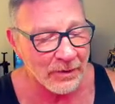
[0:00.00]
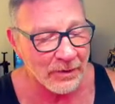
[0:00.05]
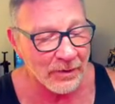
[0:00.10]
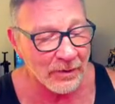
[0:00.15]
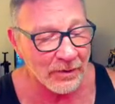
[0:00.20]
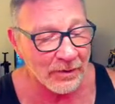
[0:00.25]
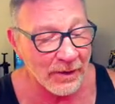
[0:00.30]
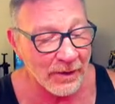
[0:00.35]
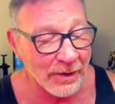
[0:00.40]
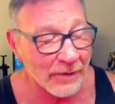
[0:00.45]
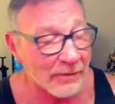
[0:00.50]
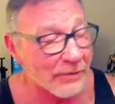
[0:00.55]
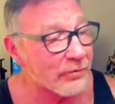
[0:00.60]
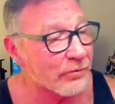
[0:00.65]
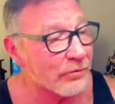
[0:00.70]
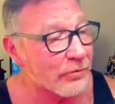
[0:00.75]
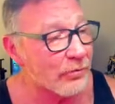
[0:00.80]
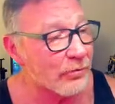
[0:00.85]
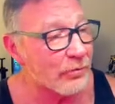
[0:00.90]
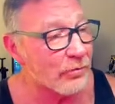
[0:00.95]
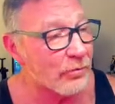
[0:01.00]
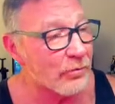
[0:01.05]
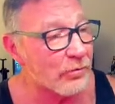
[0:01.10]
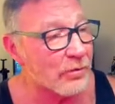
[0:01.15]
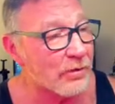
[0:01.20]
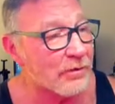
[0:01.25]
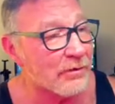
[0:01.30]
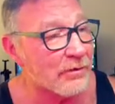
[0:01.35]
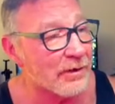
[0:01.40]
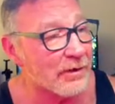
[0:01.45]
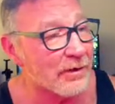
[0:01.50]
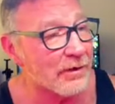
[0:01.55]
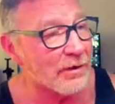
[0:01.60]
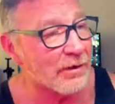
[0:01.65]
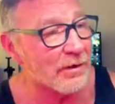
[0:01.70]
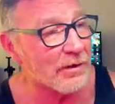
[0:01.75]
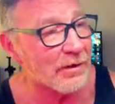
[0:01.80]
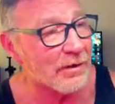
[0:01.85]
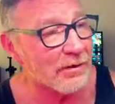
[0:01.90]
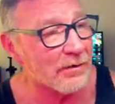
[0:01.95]
Yeah, let's do
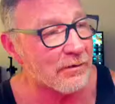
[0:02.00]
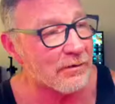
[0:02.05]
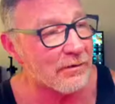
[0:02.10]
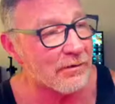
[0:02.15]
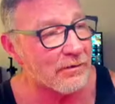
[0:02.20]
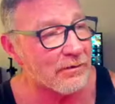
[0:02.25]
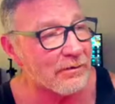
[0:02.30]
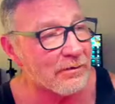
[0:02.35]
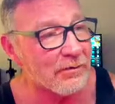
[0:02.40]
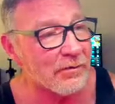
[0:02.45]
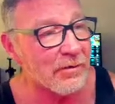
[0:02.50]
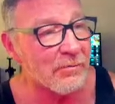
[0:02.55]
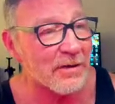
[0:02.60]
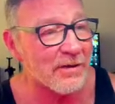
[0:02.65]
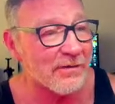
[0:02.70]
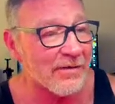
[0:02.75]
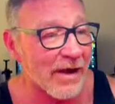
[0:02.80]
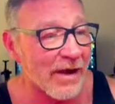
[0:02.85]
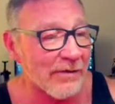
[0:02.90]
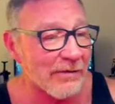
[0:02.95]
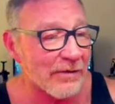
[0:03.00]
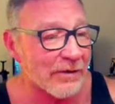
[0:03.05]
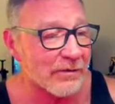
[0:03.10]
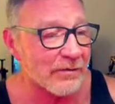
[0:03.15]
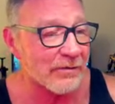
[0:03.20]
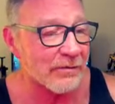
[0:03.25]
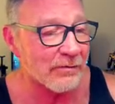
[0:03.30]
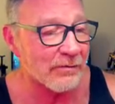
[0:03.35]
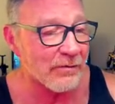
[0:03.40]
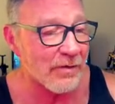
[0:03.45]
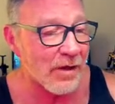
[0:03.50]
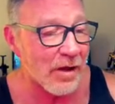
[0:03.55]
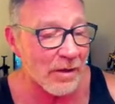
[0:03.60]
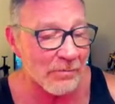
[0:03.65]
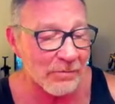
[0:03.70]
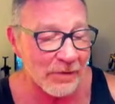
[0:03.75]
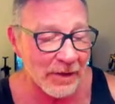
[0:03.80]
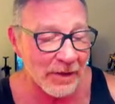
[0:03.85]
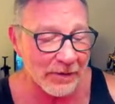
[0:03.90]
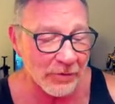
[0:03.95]
the metallic, the
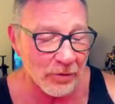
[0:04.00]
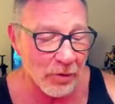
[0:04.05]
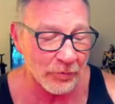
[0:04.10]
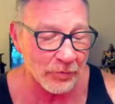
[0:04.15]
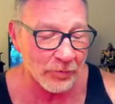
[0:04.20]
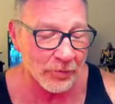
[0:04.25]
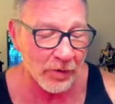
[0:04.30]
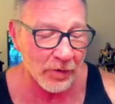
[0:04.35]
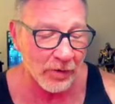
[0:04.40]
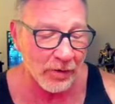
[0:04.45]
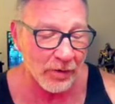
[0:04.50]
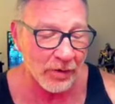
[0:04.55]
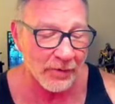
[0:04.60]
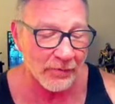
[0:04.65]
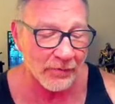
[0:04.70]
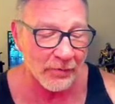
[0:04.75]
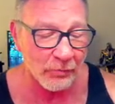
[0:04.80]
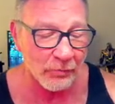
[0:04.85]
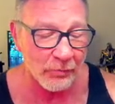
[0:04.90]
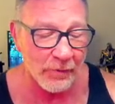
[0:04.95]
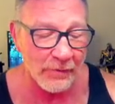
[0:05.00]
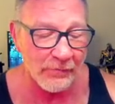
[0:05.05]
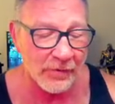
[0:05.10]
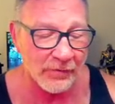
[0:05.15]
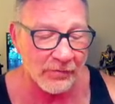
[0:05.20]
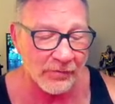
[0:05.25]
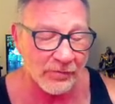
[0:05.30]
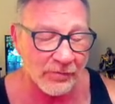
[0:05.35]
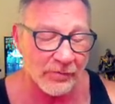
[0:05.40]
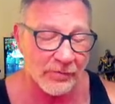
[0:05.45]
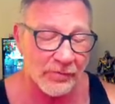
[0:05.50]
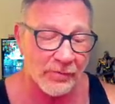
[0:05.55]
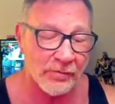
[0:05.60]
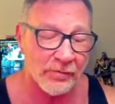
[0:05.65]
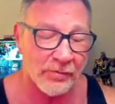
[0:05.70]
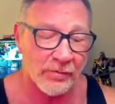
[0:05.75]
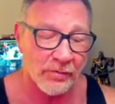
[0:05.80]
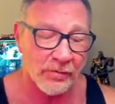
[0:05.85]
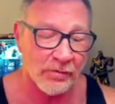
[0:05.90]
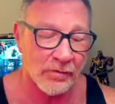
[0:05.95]
hoplite gold on the rivets
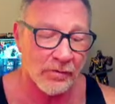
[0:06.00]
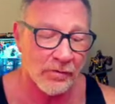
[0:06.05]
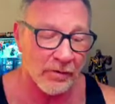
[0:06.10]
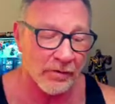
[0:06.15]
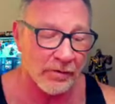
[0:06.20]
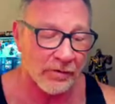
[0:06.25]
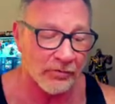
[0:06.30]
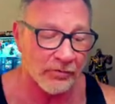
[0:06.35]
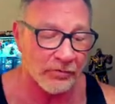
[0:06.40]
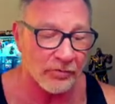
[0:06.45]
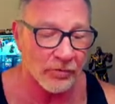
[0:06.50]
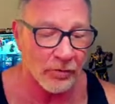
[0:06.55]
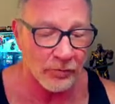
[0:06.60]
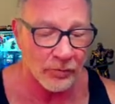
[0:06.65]
on his shoulder